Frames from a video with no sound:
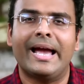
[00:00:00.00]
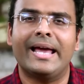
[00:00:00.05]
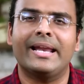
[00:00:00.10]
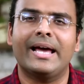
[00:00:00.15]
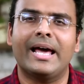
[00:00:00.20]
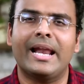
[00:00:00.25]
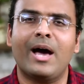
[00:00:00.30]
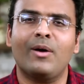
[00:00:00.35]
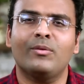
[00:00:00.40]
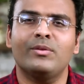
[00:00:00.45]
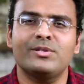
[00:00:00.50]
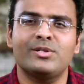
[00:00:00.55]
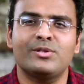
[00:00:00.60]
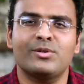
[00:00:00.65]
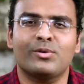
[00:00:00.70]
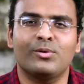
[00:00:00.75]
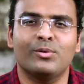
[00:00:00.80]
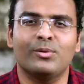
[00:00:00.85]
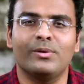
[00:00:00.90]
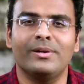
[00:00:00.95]
and allow this
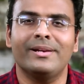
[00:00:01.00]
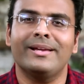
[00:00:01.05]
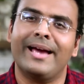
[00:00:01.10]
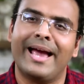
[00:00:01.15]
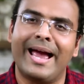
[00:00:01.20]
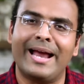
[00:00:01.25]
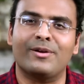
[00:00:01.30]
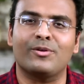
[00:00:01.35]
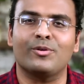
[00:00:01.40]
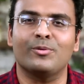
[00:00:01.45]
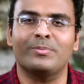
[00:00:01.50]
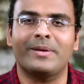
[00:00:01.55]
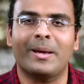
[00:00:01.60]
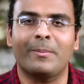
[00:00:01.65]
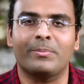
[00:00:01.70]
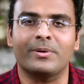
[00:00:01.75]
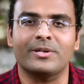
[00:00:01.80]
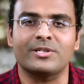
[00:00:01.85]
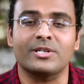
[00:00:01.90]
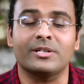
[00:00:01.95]
to cool at room
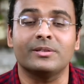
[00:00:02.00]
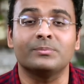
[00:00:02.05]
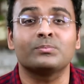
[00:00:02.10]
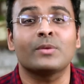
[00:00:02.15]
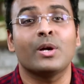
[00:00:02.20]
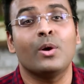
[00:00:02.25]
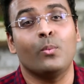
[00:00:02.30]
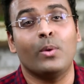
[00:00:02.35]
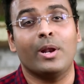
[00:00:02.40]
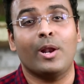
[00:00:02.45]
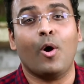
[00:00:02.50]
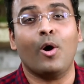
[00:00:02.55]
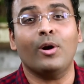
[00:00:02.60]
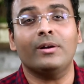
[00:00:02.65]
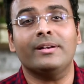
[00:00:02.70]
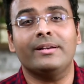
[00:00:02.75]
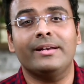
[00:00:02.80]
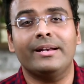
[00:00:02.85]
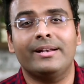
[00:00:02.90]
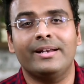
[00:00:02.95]
temperature. Well,
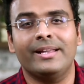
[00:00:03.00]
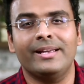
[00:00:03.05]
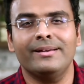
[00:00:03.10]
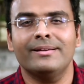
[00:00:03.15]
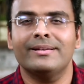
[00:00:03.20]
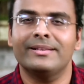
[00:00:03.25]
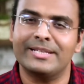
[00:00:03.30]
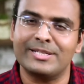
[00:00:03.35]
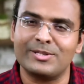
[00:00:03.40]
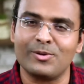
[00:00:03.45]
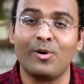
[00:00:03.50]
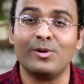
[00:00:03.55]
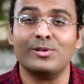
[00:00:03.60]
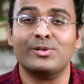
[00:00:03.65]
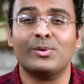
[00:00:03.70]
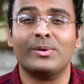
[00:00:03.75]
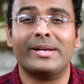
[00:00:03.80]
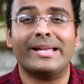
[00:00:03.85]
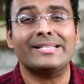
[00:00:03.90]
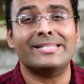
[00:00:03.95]
alternately, this
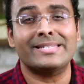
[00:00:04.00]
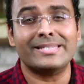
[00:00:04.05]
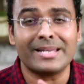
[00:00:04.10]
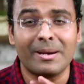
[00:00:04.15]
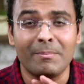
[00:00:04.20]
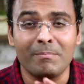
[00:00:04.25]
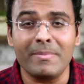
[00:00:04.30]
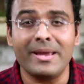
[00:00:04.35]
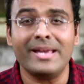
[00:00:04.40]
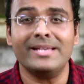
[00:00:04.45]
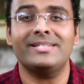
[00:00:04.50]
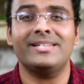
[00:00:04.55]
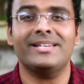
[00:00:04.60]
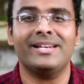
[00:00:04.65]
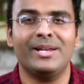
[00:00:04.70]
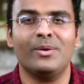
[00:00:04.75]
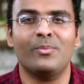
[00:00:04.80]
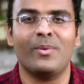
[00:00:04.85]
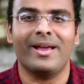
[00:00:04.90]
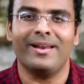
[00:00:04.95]
also tastes
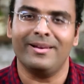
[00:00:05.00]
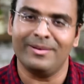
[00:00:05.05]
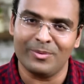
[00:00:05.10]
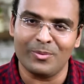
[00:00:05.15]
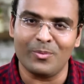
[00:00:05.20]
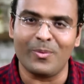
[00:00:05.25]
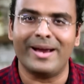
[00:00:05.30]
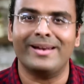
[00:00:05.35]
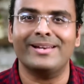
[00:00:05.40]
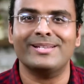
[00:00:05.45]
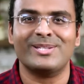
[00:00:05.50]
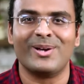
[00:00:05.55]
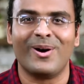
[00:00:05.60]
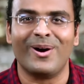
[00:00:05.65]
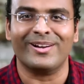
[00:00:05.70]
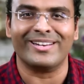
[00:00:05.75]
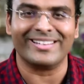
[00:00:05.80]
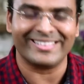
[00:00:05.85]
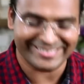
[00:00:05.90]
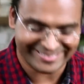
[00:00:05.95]
amazingly well while it's
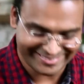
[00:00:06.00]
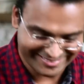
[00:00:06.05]
hot.